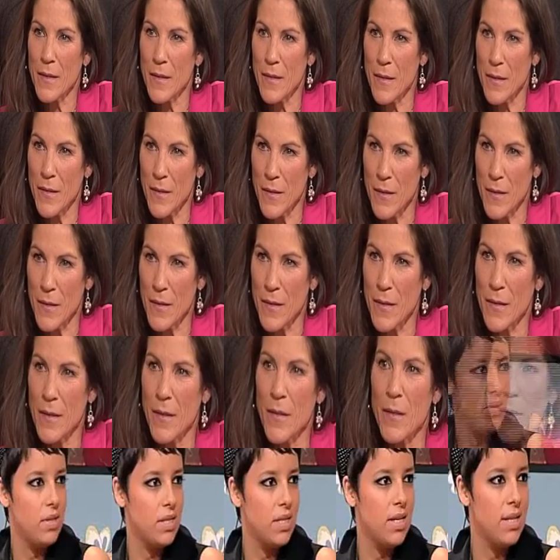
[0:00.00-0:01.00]

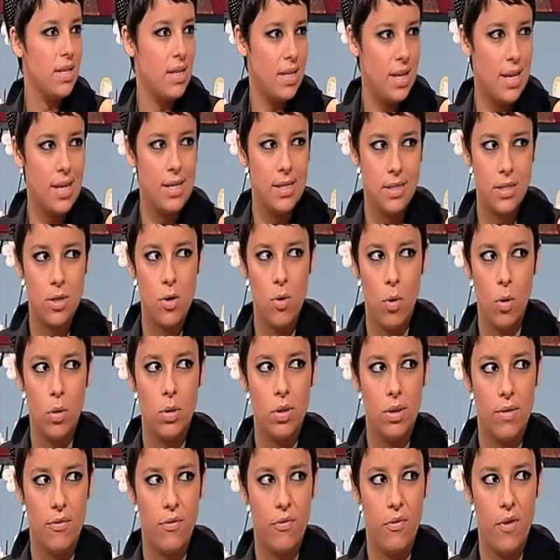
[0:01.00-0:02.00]
SIM is
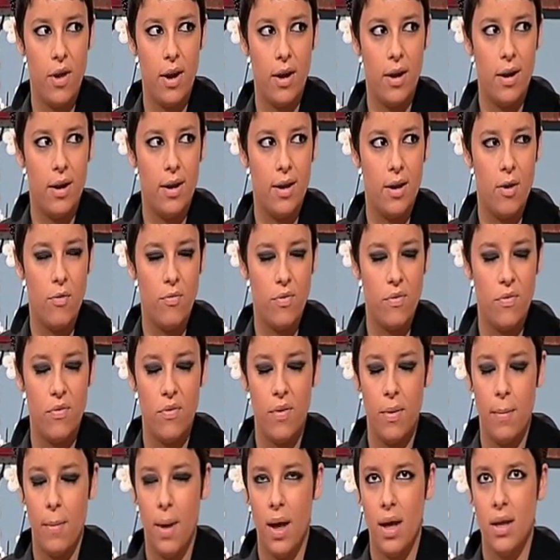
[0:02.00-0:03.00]
called the fair of
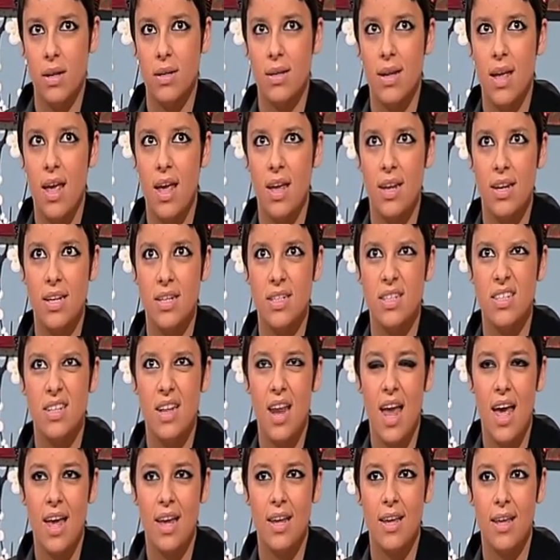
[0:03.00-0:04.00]
IFEMA, and it's
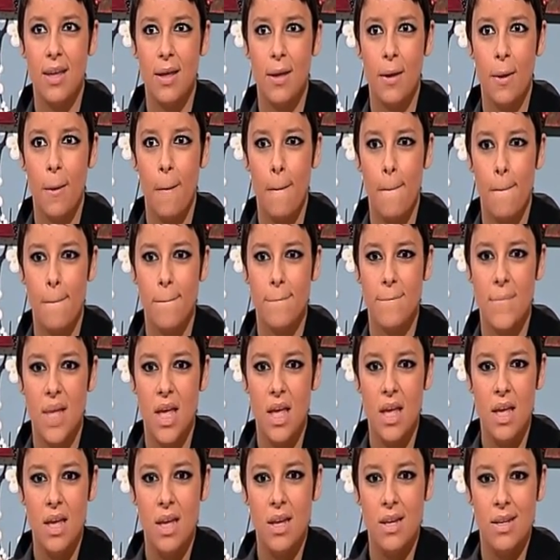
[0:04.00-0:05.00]
like
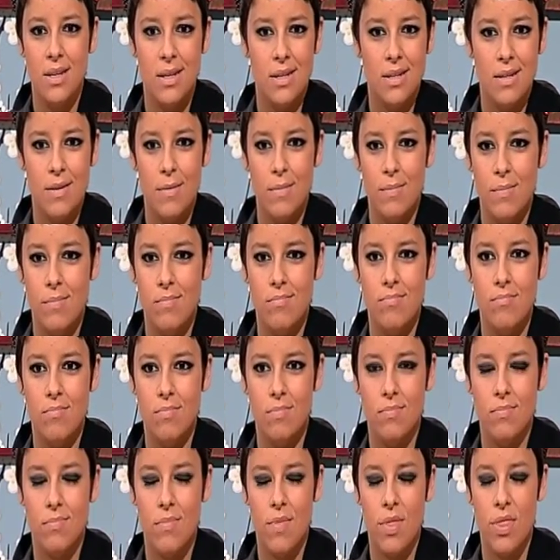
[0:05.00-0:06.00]

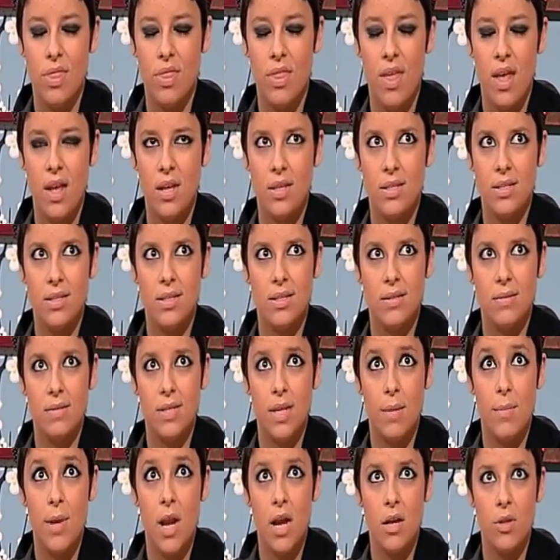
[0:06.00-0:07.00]
things
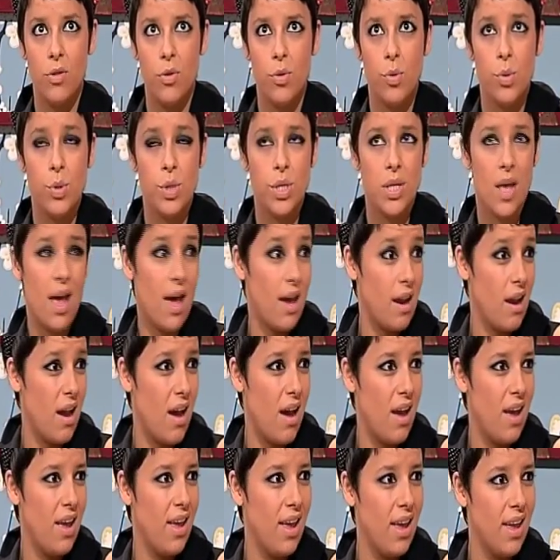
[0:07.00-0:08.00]
similar to
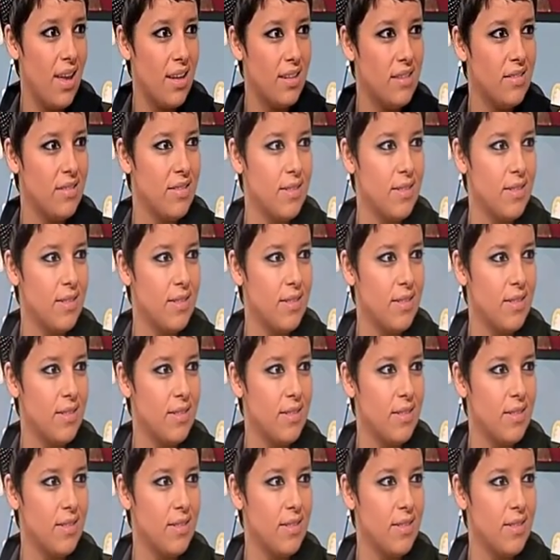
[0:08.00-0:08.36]
Zara and